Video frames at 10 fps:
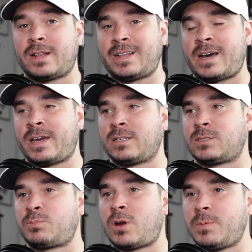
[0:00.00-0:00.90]
Alliance.
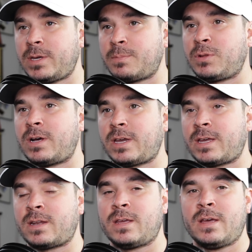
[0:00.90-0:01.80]
Probably a
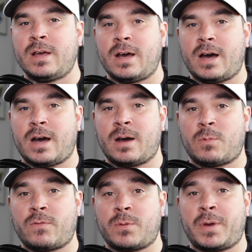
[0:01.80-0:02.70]
plugin
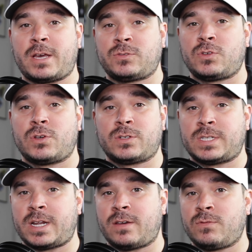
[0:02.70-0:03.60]
over the past few years
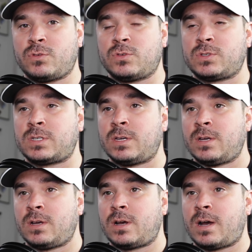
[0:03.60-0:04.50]
that I've used
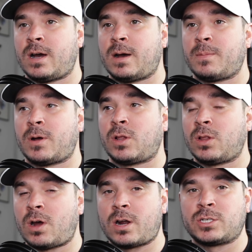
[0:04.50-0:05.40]
a
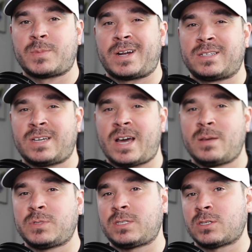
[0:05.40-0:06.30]
large amount of
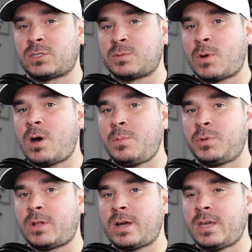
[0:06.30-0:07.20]
times. It's a small
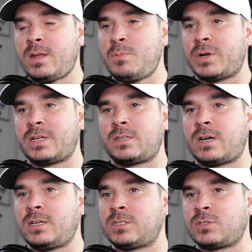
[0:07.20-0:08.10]
plugin, but it
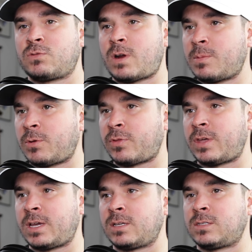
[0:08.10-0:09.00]
does incredible
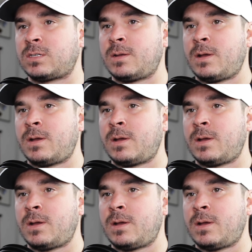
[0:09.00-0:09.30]
things.